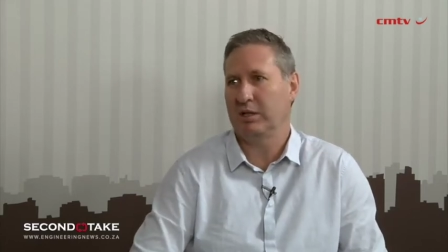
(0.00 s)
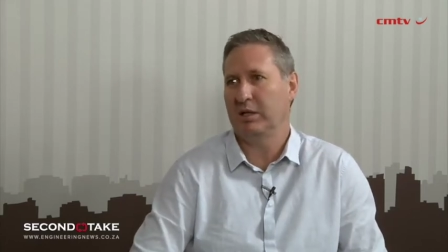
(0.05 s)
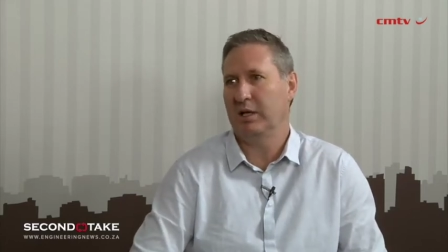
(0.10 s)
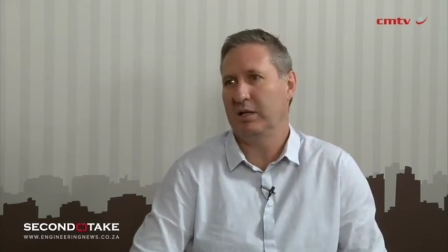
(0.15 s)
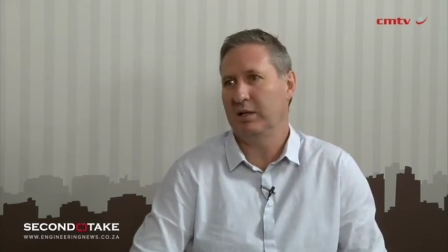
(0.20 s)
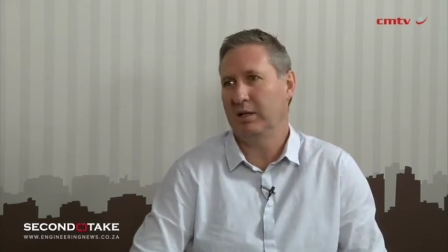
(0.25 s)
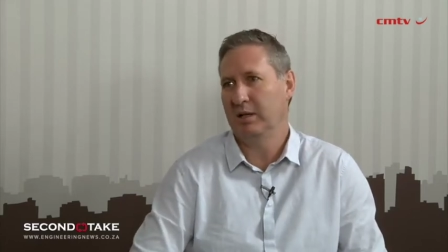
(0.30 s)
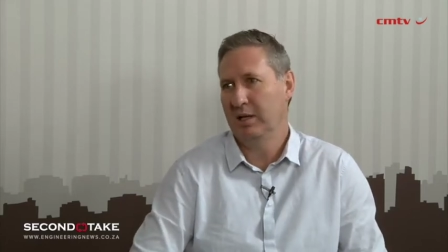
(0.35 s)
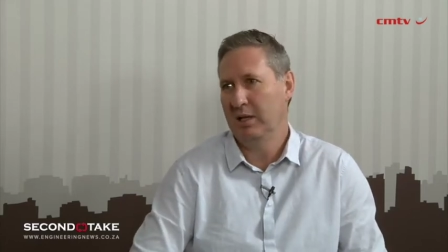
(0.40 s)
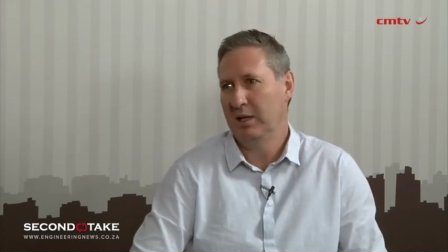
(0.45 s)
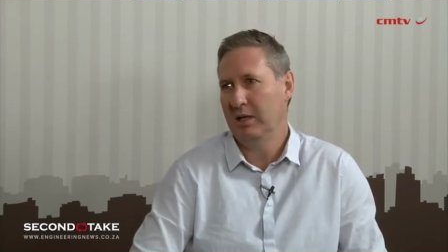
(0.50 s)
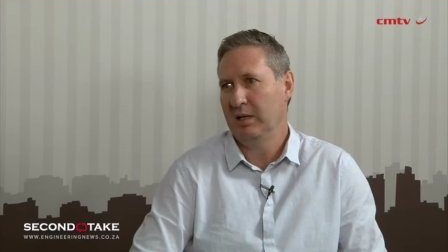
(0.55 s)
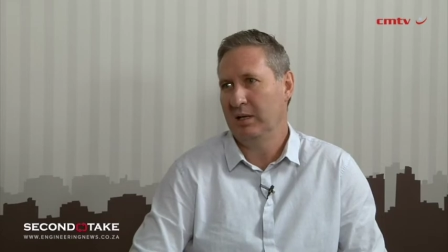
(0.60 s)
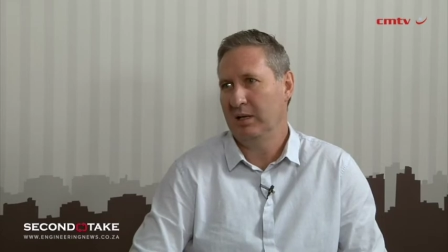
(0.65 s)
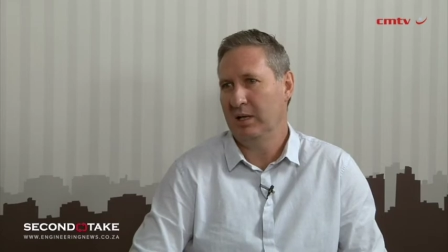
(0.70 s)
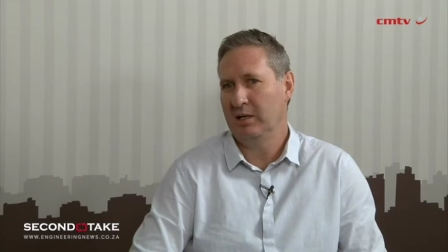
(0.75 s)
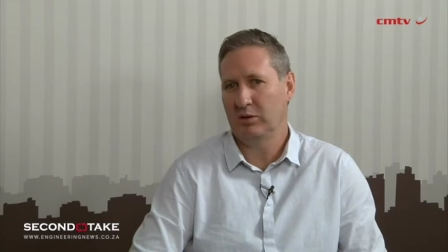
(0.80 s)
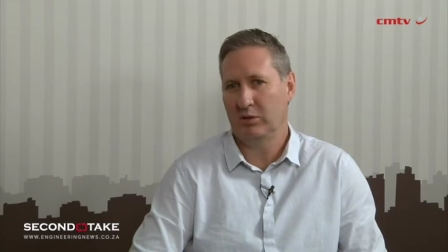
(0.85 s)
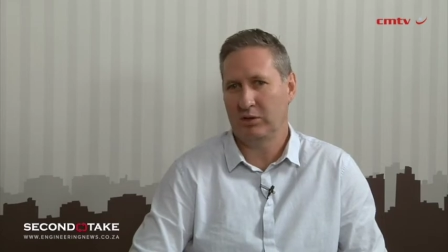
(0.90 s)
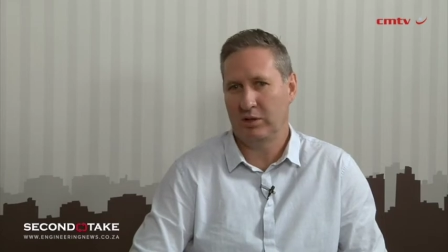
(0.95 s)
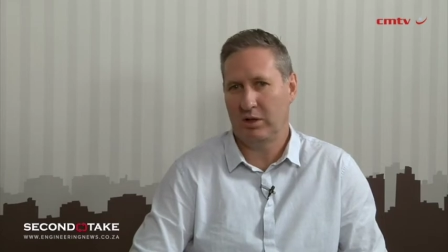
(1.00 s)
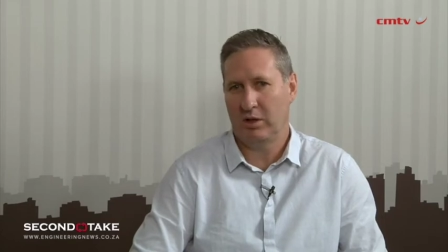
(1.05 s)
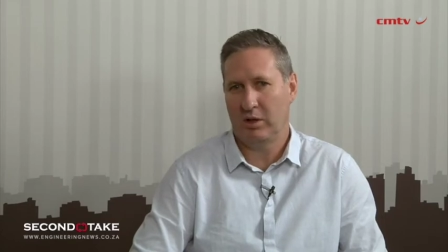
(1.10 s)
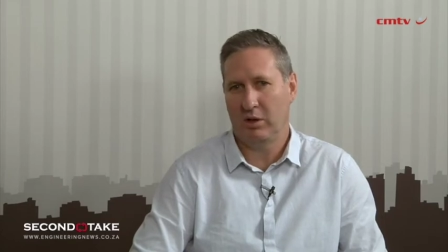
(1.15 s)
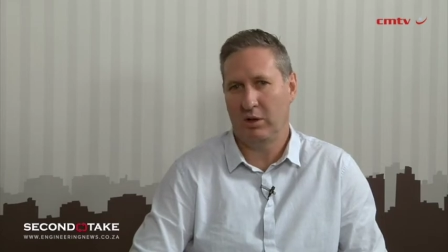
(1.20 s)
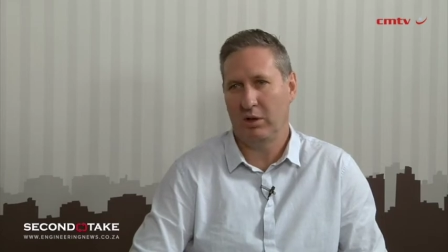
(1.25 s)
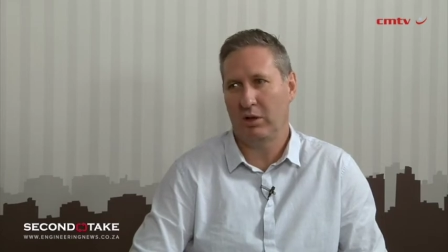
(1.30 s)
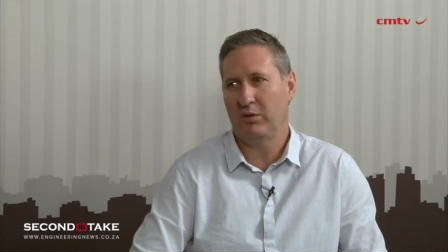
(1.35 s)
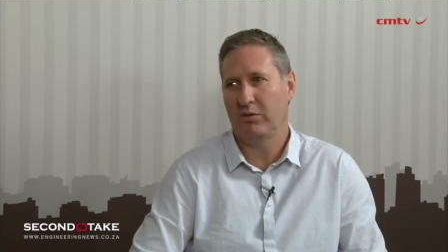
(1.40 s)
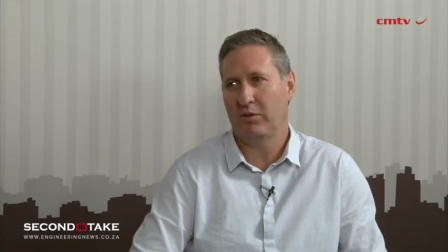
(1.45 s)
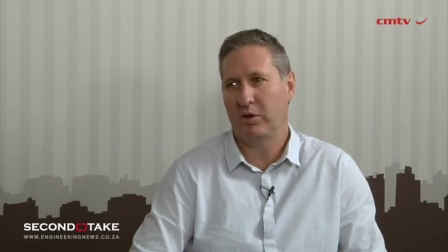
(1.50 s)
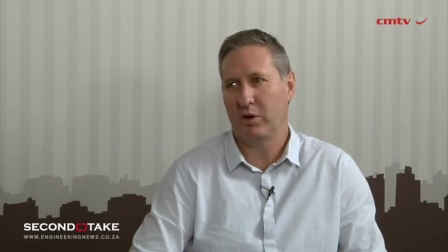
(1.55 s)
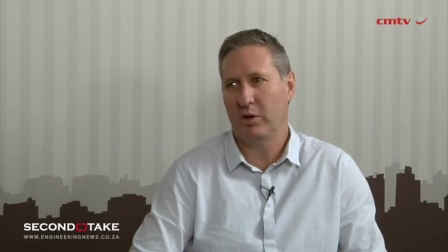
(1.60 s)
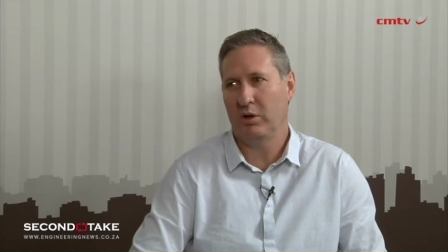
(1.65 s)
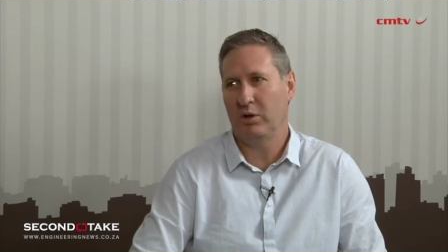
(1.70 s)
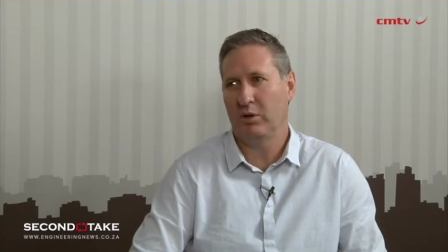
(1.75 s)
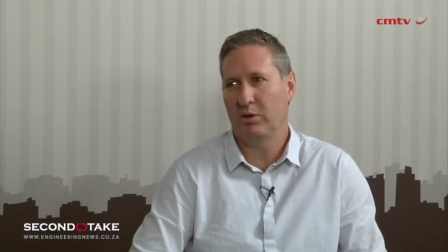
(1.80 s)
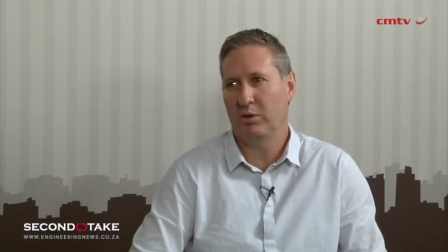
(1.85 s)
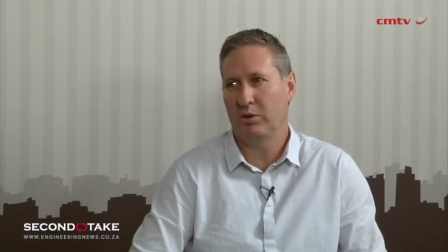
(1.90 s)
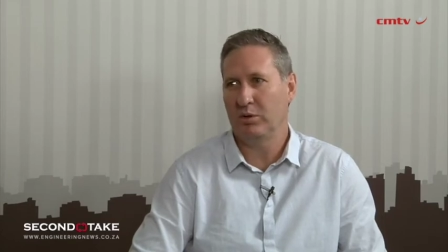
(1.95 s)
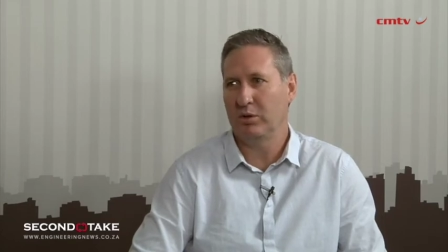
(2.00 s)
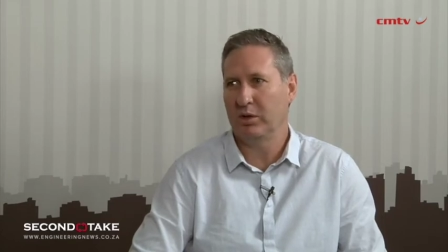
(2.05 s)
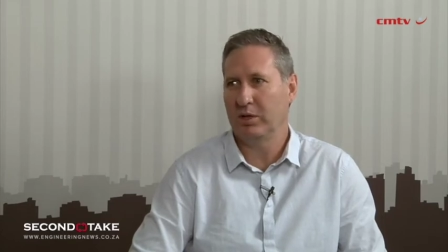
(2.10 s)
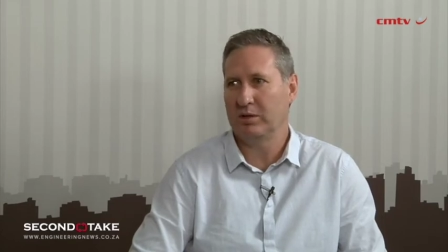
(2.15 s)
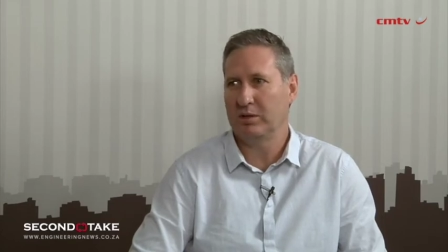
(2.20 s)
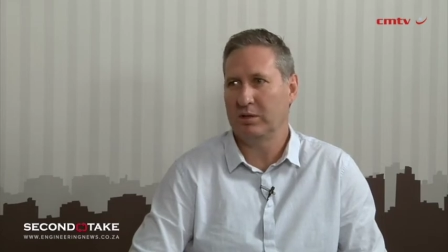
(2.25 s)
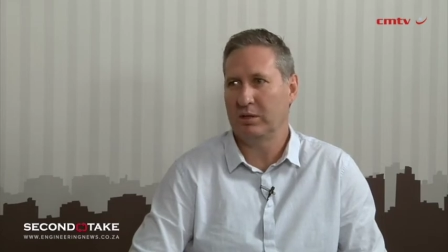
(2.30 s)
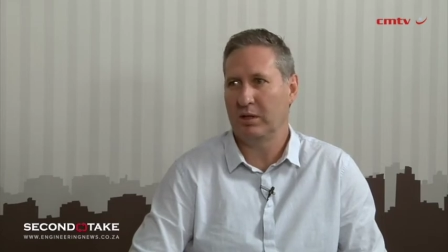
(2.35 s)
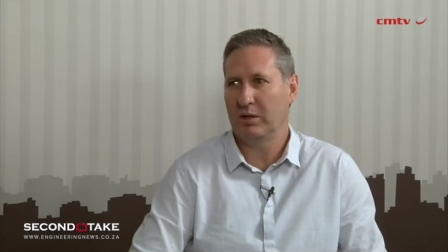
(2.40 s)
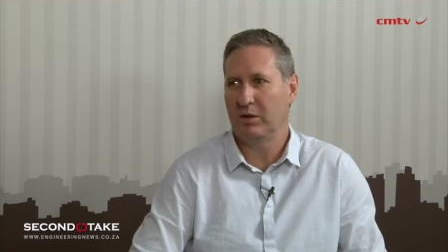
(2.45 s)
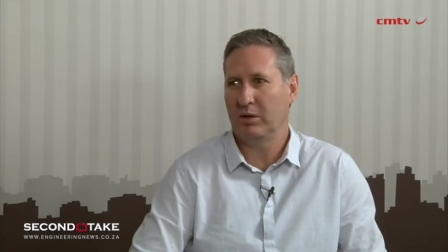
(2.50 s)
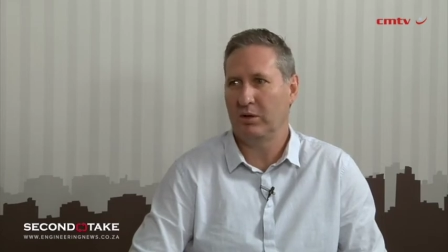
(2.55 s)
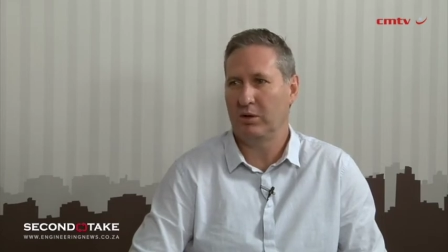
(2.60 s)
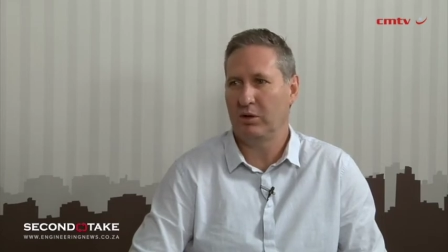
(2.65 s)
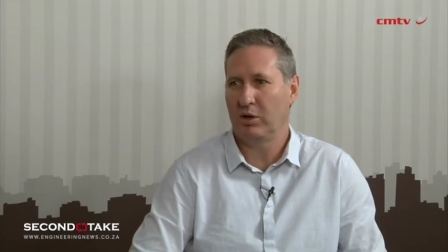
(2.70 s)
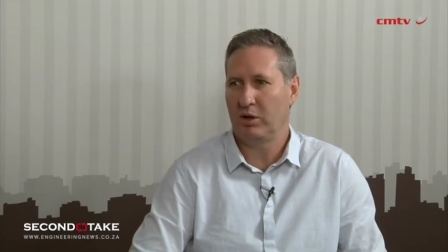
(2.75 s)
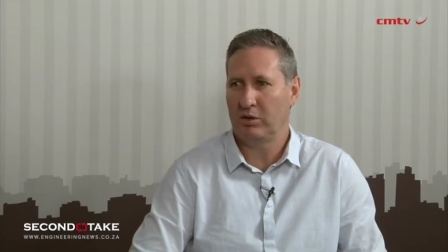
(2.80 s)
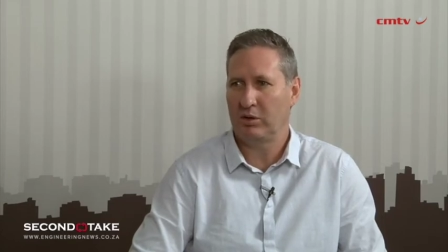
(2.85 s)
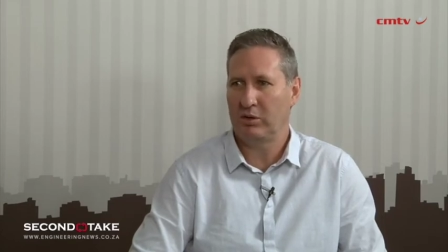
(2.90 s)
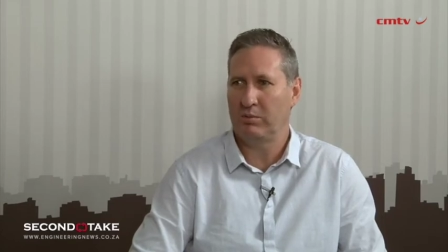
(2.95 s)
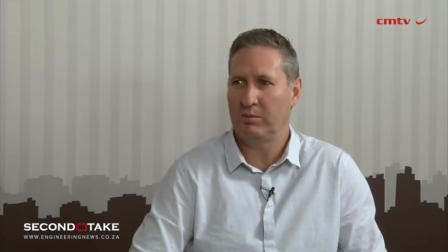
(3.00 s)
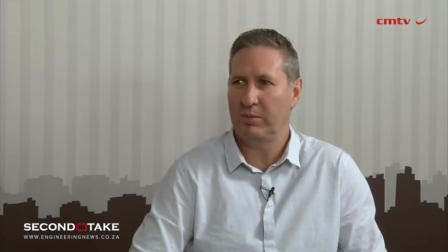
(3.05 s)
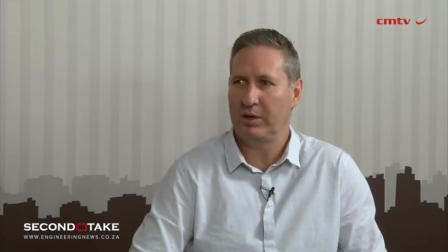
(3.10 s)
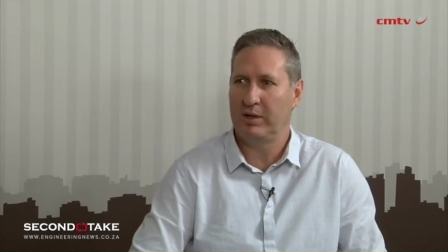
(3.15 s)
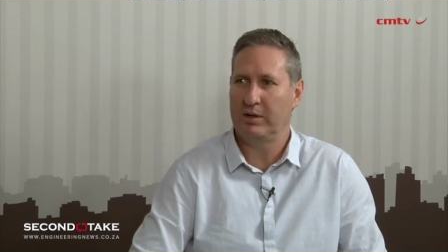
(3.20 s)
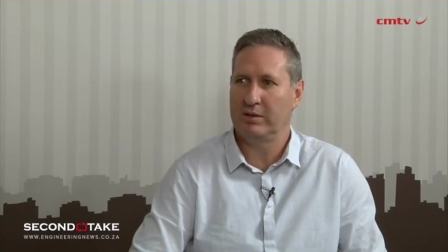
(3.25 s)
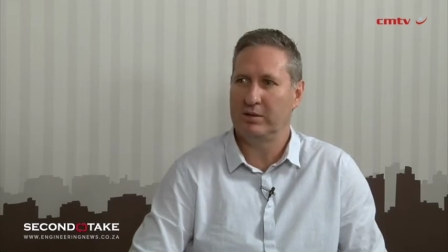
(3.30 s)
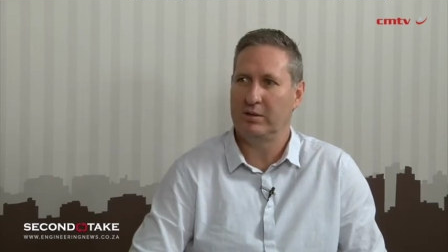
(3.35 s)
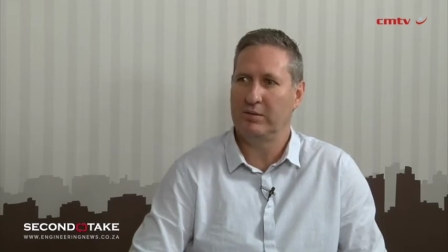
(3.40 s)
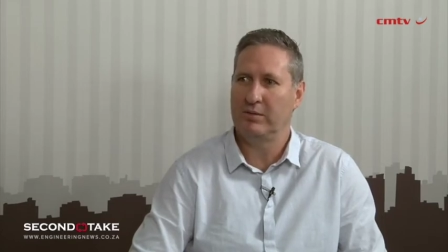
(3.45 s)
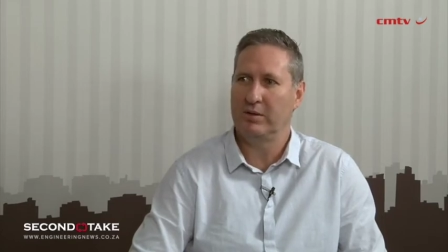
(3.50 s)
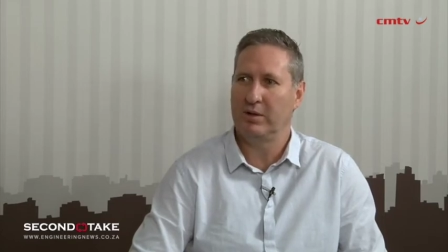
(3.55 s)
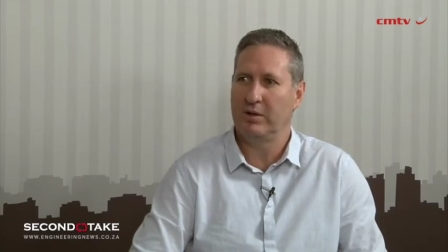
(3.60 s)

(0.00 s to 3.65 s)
And then there's also a whole lot of coal units that are not competitive,